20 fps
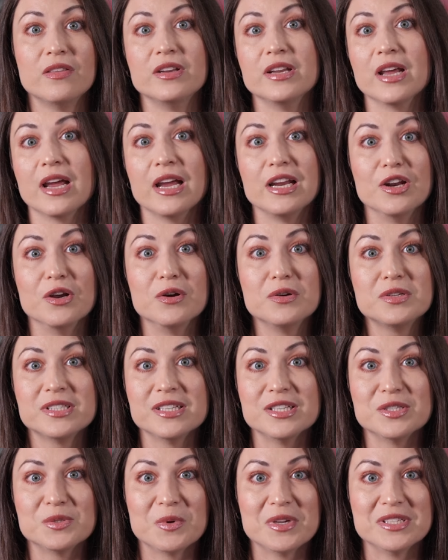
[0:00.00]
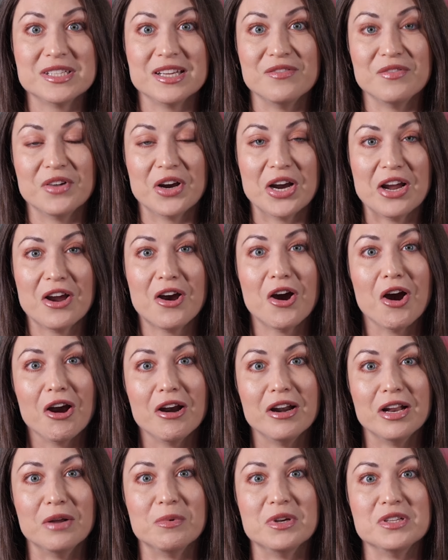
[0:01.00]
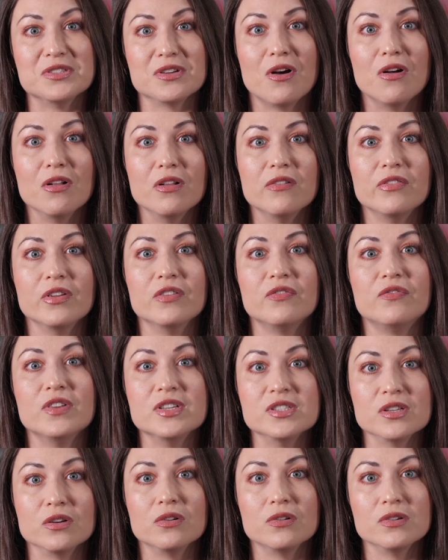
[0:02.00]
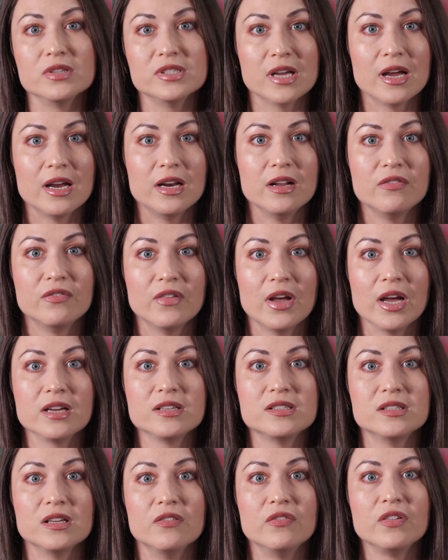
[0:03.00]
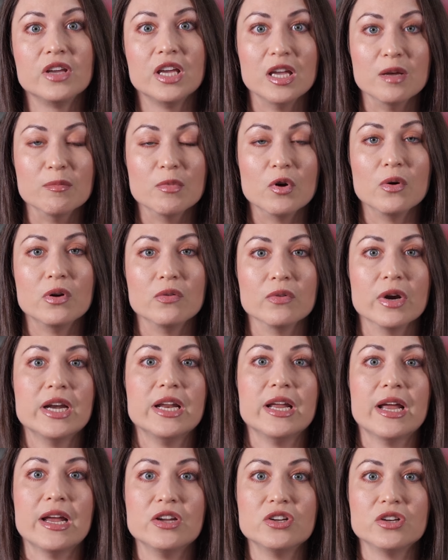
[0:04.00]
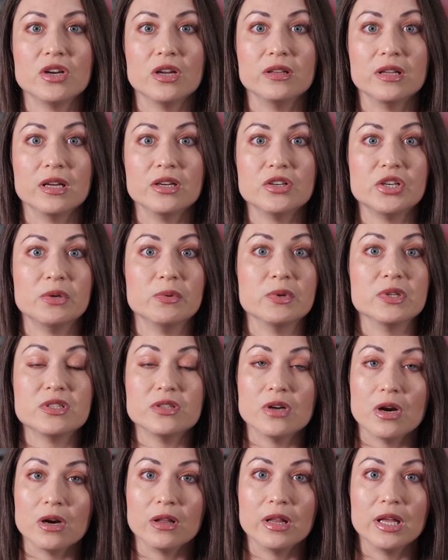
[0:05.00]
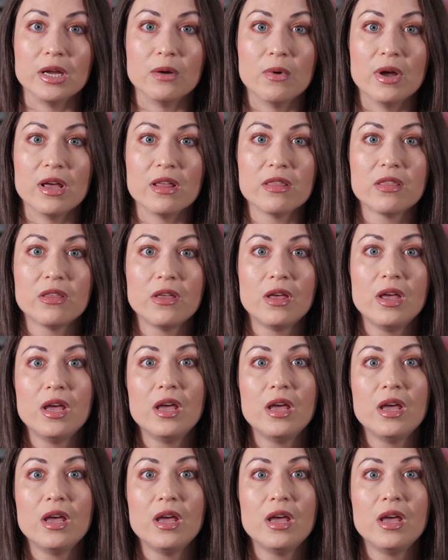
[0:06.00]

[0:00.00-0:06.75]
the diagnosis wasn't very hard, it was all of the physical side effects of chemo and radiation that she was struggling with.